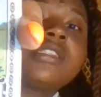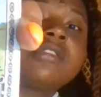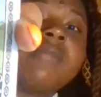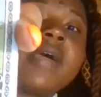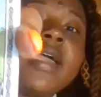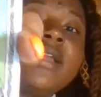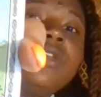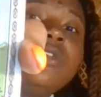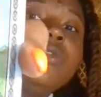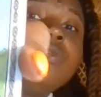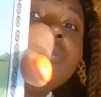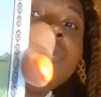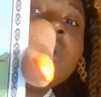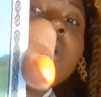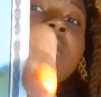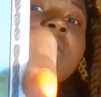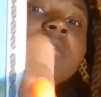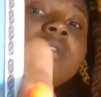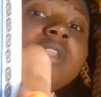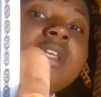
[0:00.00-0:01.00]
somebody who
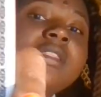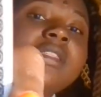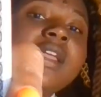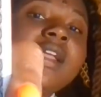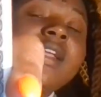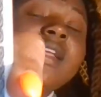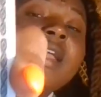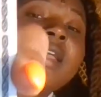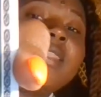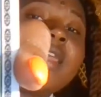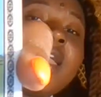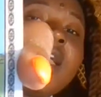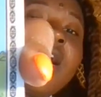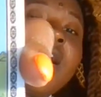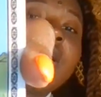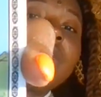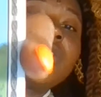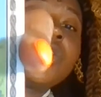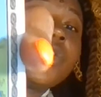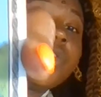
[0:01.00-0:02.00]
knows that they
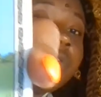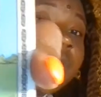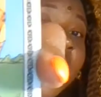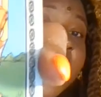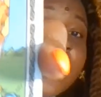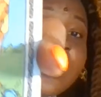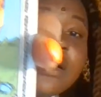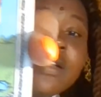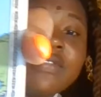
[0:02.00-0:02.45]
are the creator